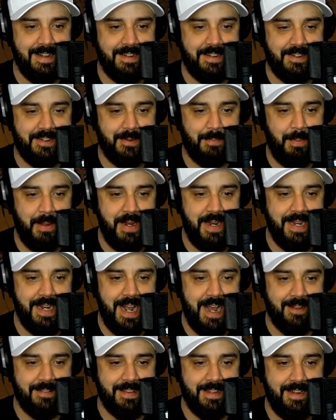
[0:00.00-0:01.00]
It's spinning
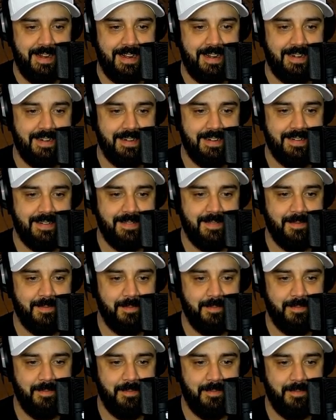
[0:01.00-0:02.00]
out there.
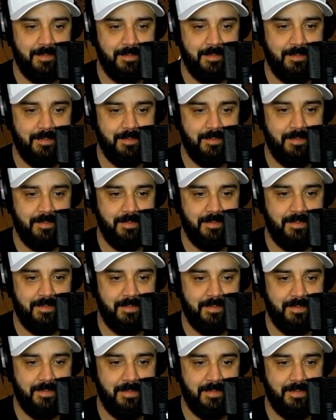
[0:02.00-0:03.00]
Is it
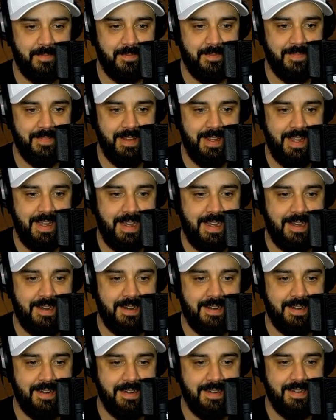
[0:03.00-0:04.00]
floating?
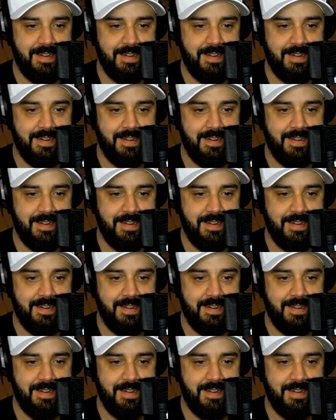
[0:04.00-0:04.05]
Yeah.